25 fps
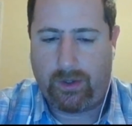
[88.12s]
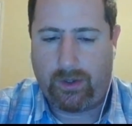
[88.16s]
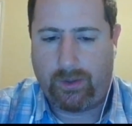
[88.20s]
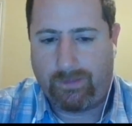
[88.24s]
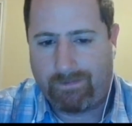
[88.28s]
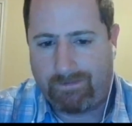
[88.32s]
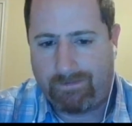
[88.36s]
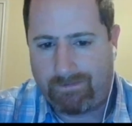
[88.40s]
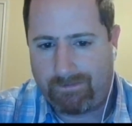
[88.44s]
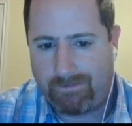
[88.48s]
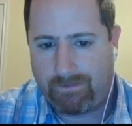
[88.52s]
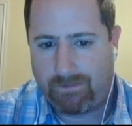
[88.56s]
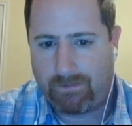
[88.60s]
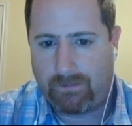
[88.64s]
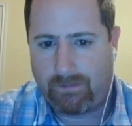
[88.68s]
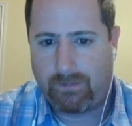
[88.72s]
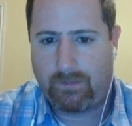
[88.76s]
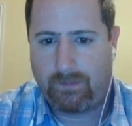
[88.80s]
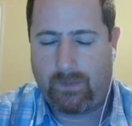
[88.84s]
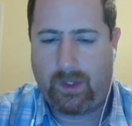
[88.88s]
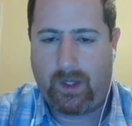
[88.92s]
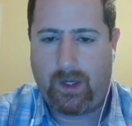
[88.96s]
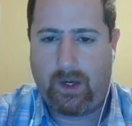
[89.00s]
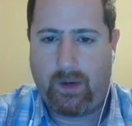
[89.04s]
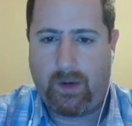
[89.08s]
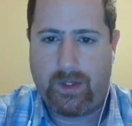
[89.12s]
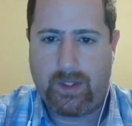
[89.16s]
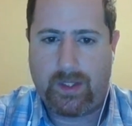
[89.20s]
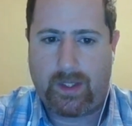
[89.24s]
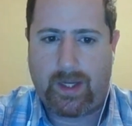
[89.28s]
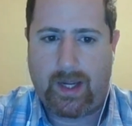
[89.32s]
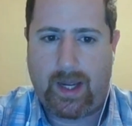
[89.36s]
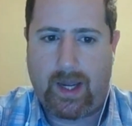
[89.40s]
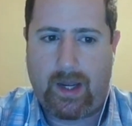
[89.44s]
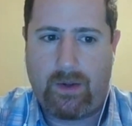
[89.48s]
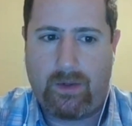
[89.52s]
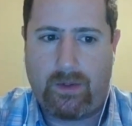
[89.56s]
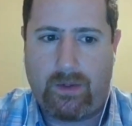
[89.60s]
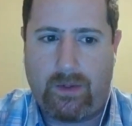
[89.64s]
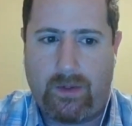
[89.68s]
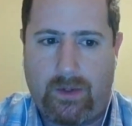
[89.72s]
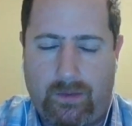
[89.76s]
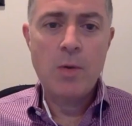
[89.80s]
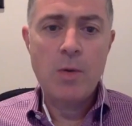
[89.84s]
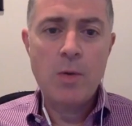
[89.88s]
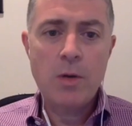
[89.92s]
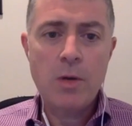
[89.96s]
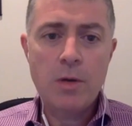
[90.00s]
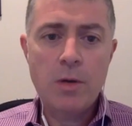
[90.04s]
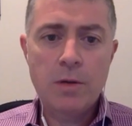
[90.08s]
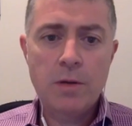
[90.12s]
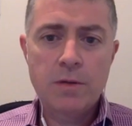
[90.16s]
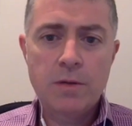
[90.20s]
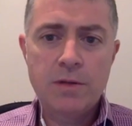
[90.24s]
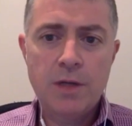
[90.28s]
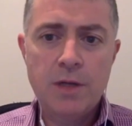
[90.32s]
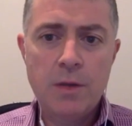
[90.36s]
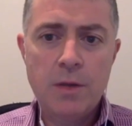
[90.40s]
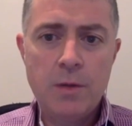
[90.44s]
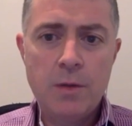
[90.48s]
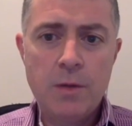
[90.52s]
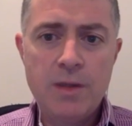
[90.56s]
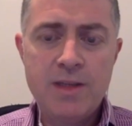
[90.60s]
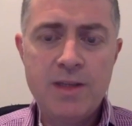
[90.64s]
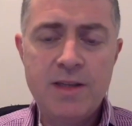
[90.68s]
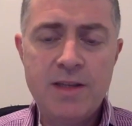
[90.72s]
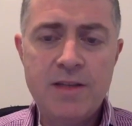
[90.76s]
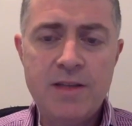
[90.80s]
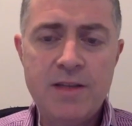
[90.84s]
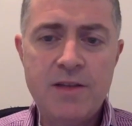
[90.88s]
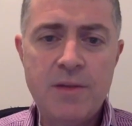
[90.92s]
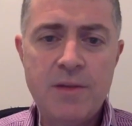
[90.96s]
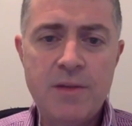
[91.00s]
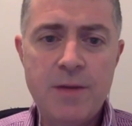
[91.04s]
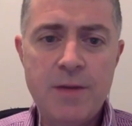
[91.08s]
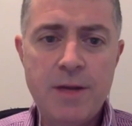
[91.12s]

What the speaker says: Yeah. And he's a cyborg, so he's like the Terminator.